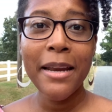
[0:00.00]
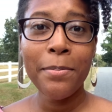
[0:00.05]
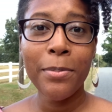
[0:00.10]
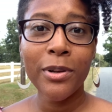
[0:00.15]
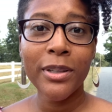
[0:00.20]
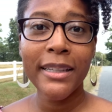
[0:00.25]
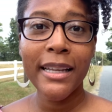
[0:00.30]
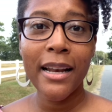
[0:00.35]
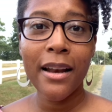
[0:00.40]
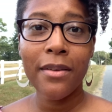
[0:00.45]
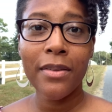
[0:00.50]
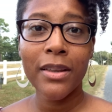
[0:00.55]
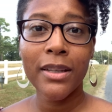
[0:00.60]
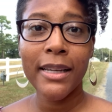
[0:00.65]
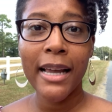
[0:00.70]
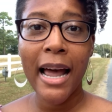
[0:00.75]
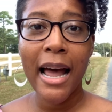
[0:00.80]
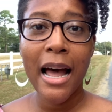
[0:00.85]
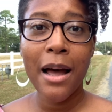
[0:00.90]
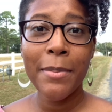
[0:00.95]
percent of the
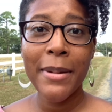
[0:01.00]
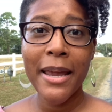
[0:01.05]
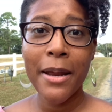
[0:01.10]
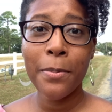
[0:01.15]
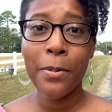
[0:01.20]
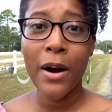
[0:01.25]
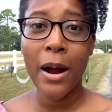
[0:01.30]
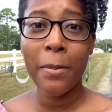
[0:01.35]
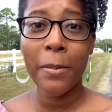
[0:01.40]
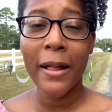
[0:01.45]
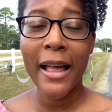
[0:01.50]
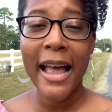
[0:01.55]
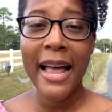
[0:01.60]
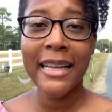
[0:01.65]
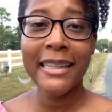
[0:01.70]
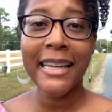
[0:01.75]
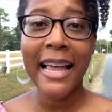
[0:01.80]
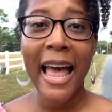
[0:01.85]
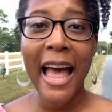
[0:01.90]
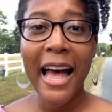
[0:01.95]
time, it probably has